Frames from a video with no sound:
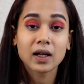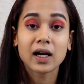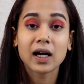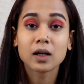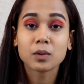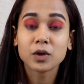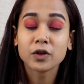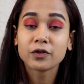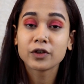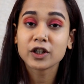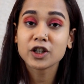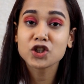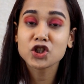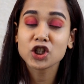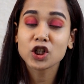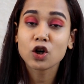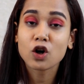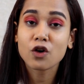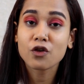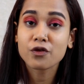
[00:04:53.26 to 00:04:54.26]
I'll be
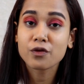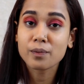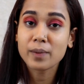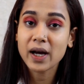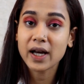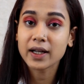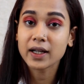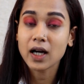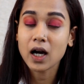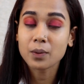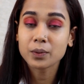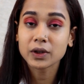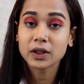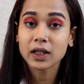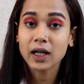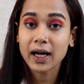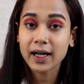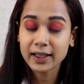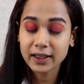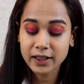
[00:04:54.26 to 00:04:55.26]
finishing off my
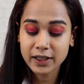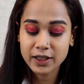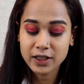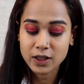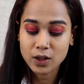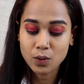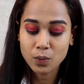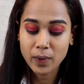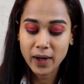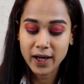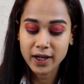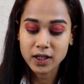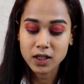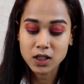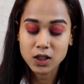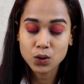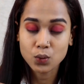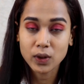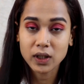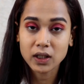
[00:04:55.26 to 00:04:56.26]
upper eyelid by
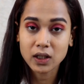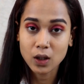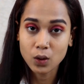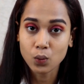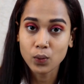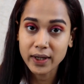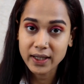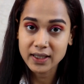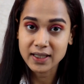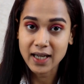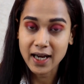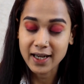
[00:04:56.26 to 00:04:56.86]
doing a winged